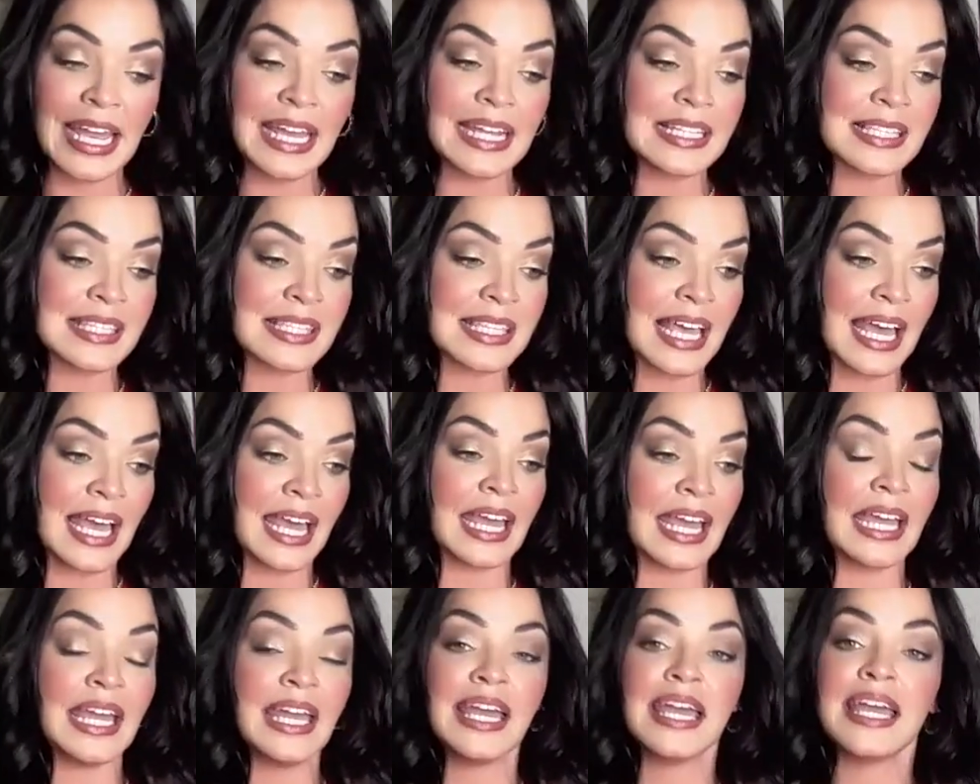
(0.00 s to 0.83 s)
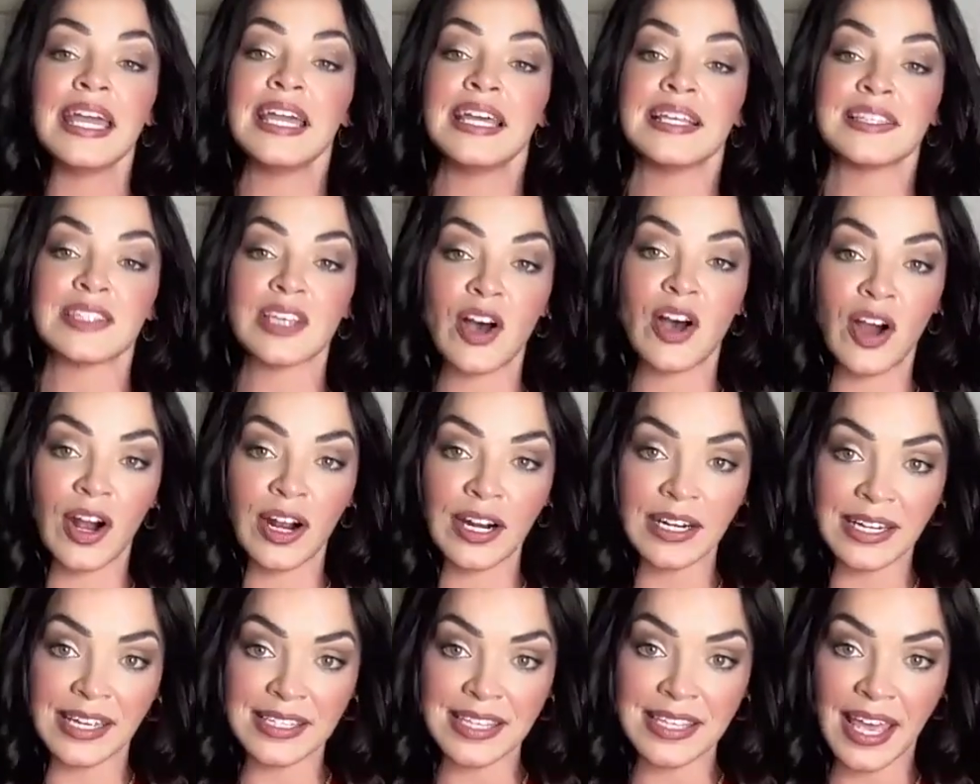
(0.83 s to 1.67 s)
and say it's
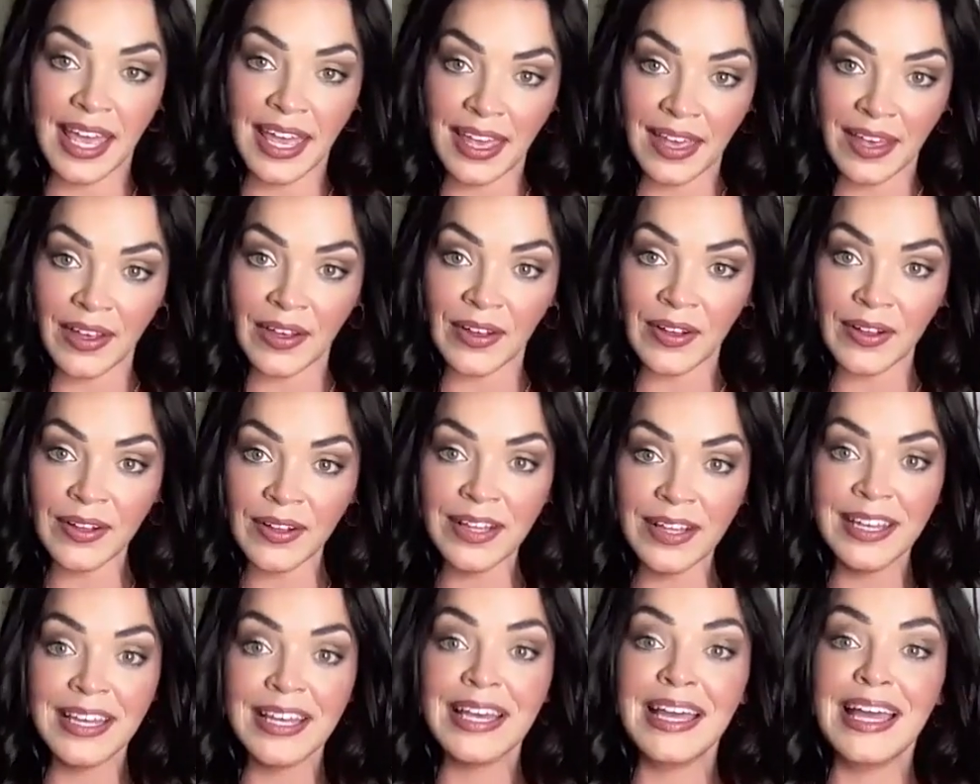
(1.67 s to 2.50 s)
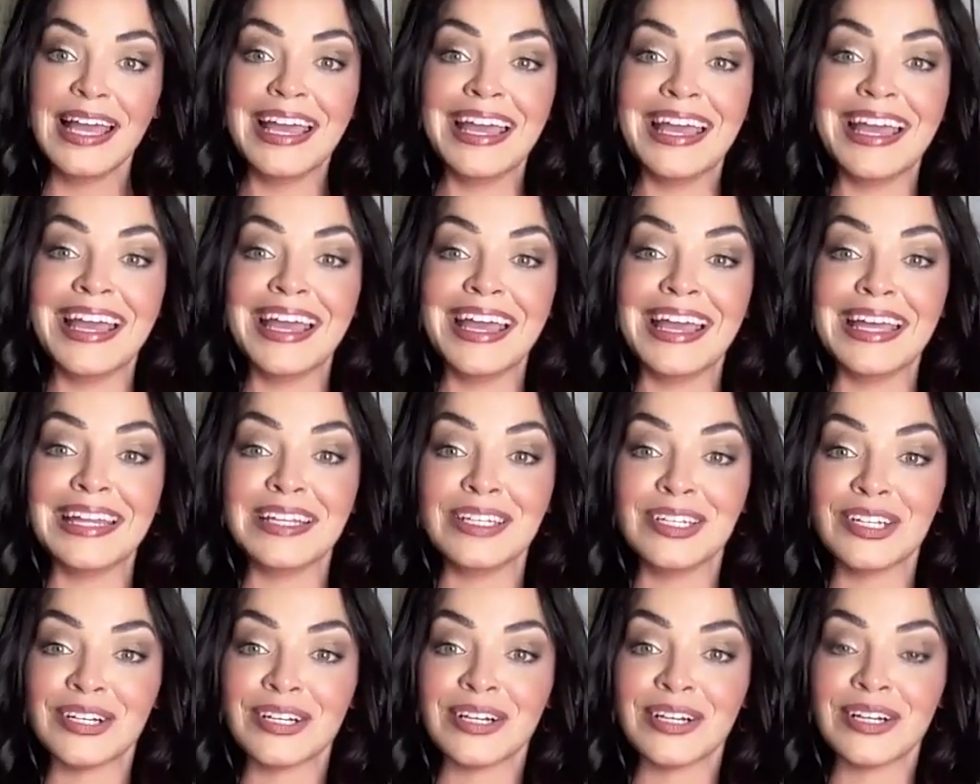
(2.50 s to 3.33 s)
hard as hell
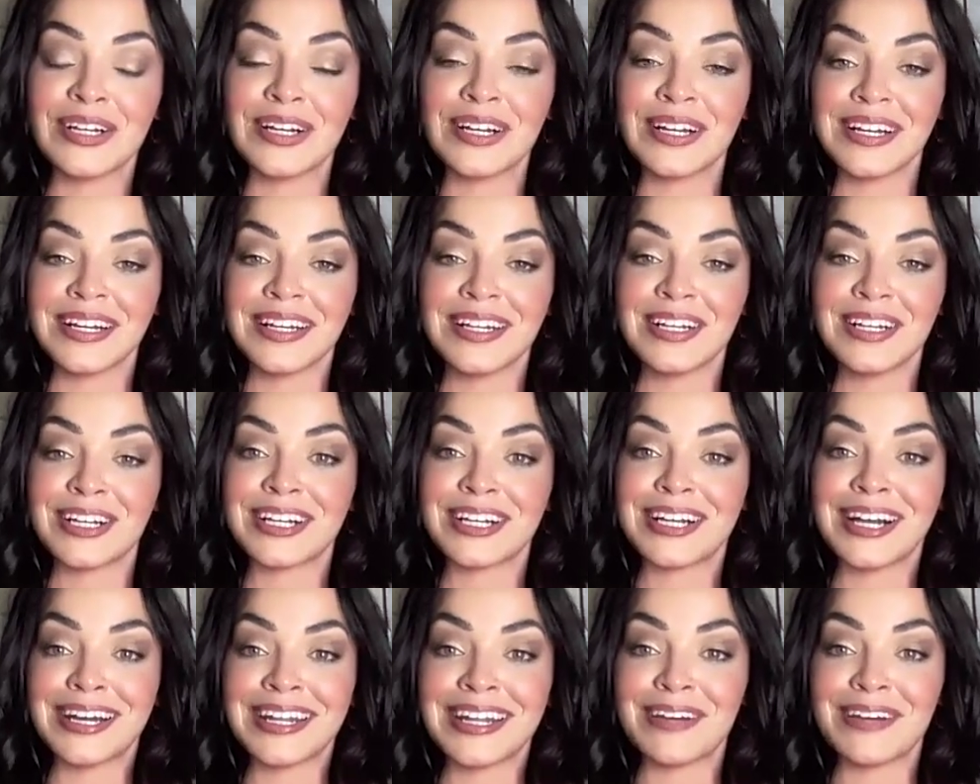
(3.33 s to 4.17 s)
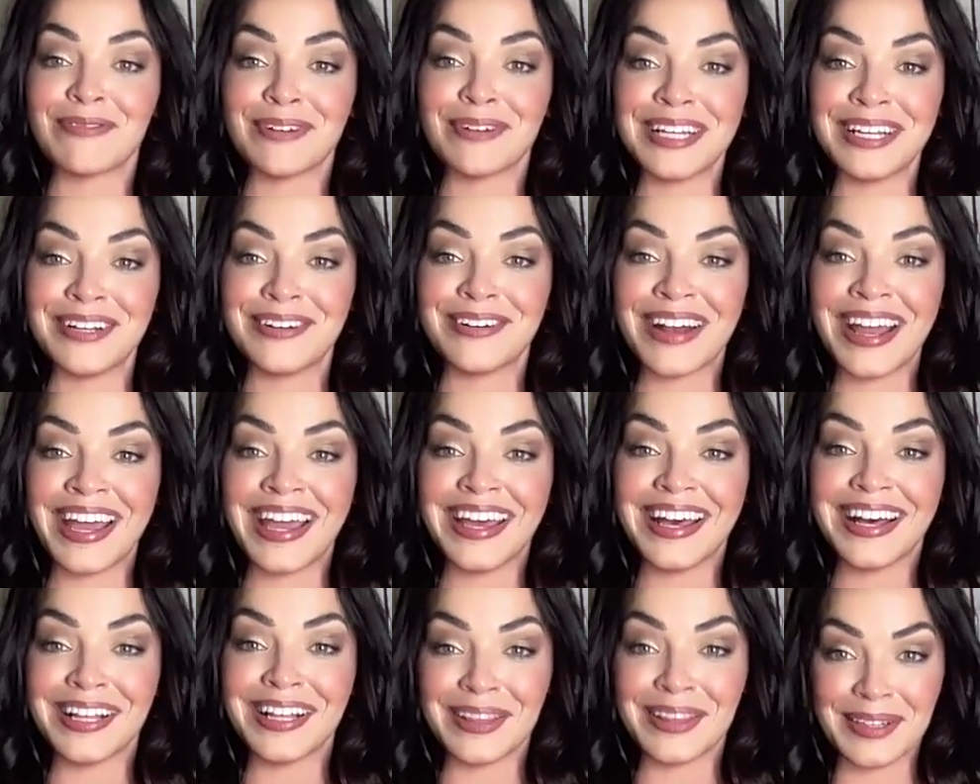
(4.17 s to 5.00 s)
and you're gonna
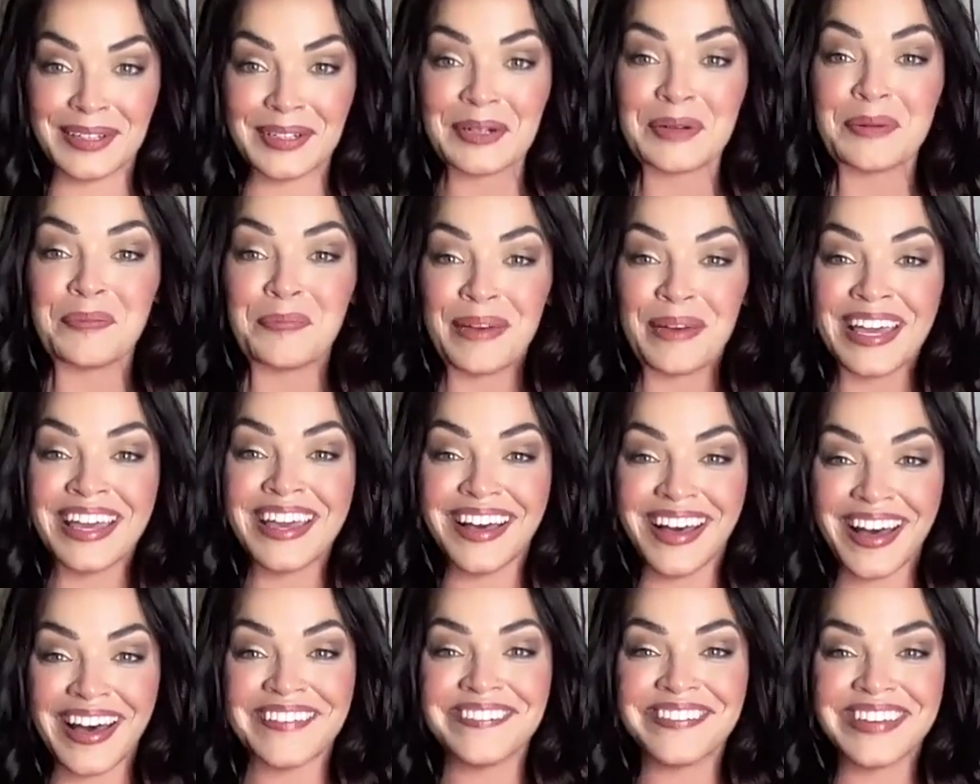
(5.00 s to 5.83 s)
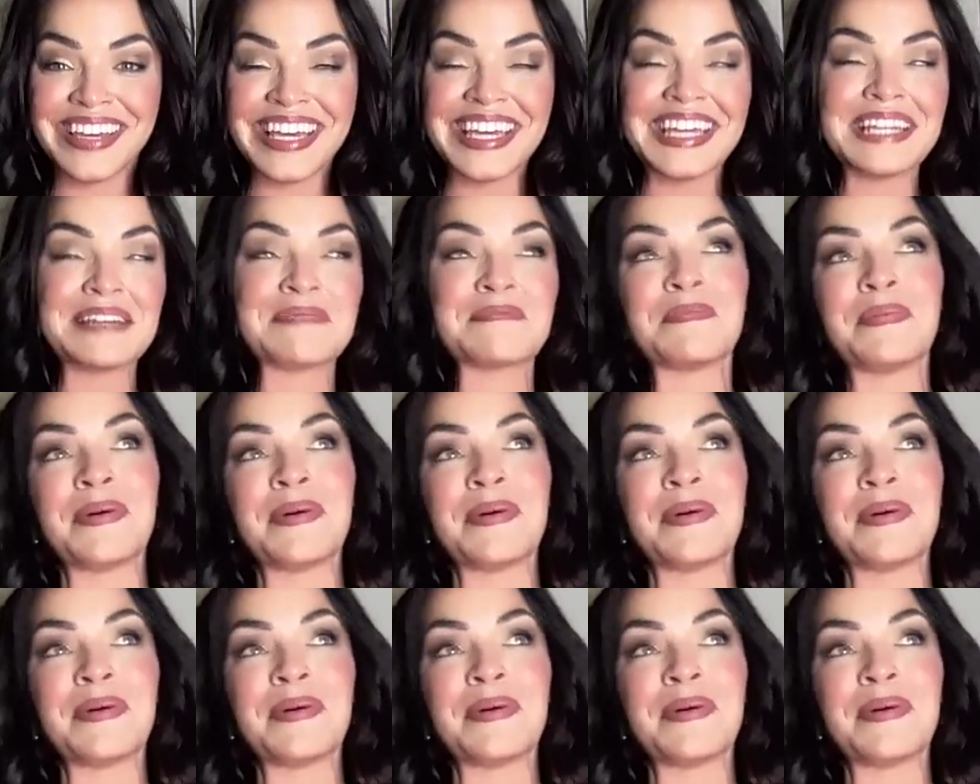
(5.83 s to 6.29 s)
regret a little bit of it,